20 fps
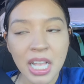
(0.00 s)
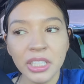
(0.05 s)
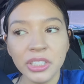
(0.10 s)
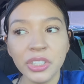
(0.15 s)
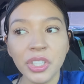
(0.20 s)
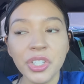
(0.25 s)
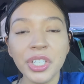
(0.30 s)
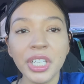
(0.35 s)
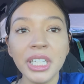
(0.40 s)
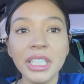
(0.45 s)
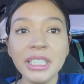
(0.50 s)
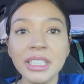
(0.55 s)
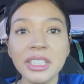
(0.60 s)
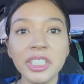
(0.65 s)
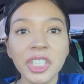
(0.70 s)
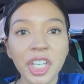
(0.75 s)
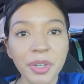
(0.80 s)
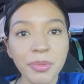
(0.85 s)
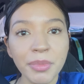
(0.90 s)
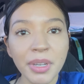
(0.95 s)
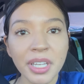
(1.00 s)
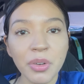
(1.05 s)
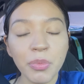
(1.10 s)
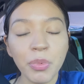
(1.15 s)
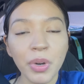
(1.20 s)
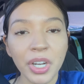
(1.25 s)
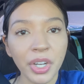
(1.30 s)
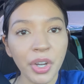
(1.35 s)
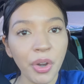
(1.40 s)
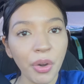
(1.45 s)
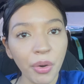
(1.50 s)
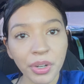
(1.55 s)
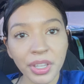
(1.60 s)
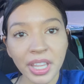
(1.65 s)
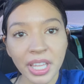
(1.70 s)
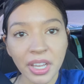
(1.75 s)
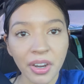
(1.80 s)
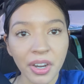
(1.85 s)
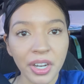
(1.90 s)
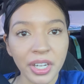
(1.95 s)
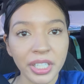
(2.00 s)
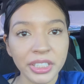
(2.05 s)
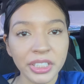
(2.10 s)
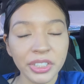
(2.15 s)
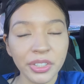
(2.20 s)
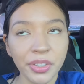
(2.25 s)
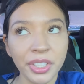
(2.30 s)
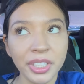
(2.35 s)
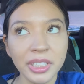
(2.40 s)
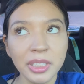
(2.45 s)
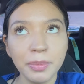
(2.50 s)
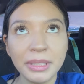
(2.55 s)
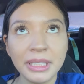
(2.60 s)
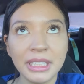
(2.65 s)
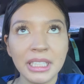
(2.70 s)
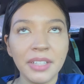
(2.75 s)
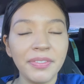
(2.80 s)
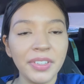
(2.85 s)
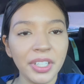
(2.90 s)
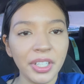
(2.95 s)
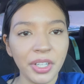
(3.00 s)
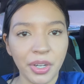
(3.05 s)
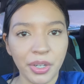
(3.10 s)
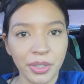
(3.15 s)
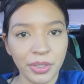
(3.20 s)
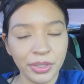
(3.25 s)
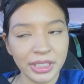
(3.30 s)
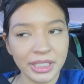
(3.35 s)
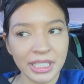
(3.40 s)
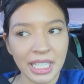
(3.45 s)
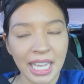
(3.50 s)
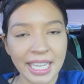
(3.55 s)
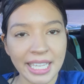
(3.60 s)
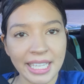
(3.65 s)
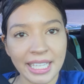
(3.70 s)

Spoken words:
so you can determine what code they are. So there's specific codes.